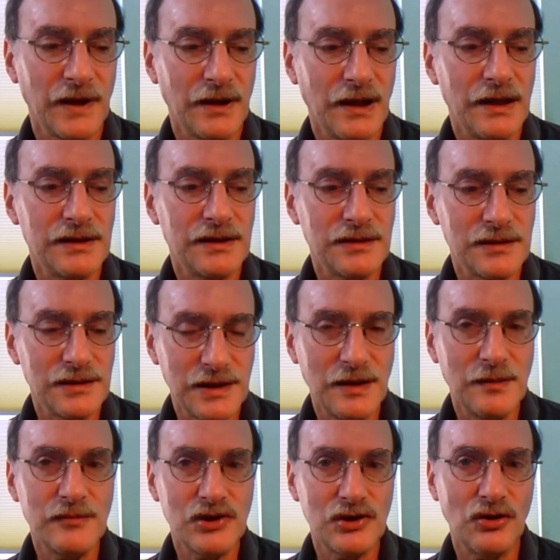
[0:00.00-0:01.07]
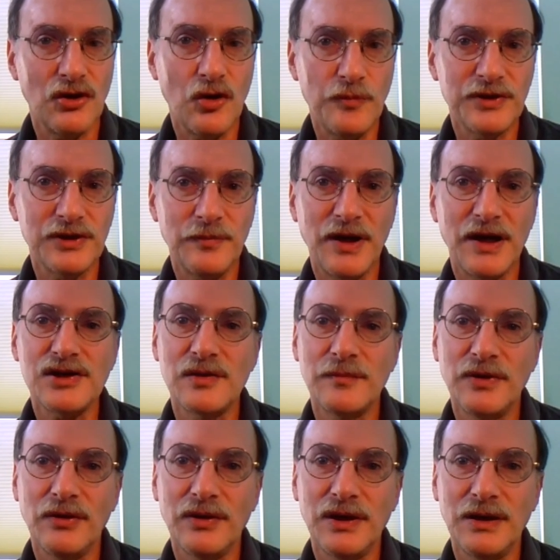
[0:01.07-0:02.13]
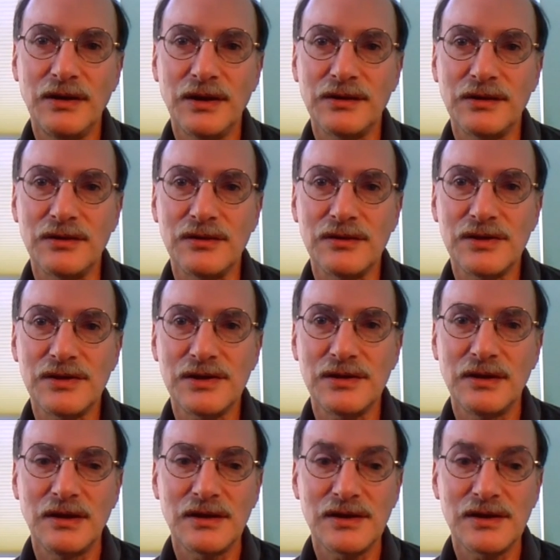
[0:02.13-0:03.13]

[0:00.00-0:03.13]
That seems to open the possibility that there's